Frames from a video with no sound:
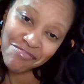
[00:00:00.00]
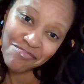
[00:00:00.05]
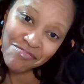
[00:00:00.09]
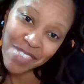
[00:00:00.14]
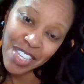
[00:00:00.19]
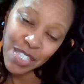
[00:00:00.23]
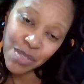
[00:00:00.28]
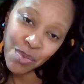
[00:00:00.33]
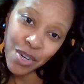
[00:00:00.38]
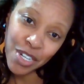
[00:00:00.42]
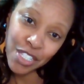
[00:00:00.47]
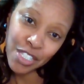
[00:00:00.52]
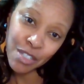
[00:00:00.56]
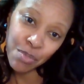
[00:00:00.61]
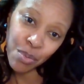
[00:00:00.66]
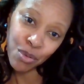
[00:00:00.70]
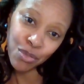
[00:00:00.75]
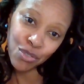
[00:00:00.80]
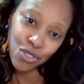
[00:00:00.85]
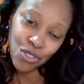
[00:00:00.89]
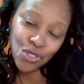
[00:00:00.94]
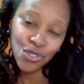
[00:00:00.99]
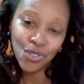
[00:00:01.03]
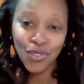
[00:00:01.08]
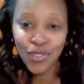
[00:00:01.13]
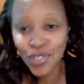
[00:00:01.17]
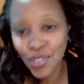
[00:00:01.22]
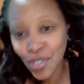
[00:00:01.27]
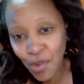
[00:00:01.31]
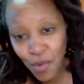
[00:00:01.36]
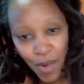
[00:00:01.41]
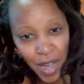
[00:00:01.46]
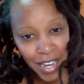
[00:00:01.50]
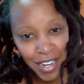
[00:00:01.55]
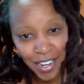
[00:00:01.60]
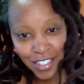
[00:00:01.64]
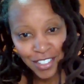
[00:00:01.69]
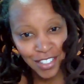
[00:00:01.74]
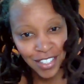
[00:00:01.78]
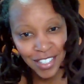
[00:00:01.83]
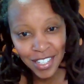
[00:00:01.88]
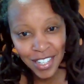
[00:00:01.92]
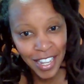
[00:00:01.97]
That's what it's supposed to do, so why
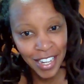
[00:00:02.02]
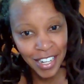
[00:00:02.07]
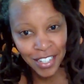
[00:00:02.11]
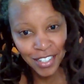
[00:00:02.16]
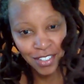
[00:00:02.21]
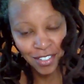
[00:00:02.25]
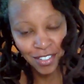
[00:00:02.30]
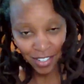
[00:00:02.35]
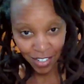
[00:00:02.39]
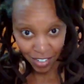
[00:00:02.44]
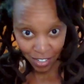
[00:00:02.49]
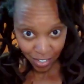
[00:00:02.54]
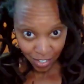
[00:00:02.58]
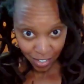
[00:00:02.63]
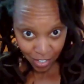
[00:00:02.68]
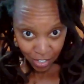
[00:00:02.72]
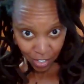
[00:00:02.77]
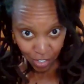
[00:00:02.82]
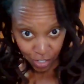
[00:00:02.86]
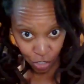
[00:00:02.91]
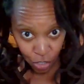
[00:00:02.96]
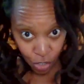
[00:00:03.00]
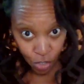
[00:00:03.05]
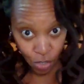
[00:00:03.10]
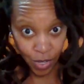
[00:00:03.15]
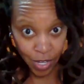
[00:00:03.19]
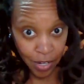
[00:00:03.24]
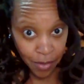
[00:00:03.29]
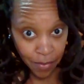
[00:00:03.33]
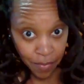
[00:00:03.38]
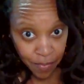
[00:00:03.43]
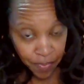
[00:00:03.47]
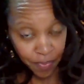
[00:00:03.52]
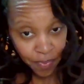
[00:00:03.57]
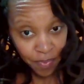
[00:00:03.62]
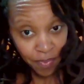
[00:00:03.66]
not just let it do it?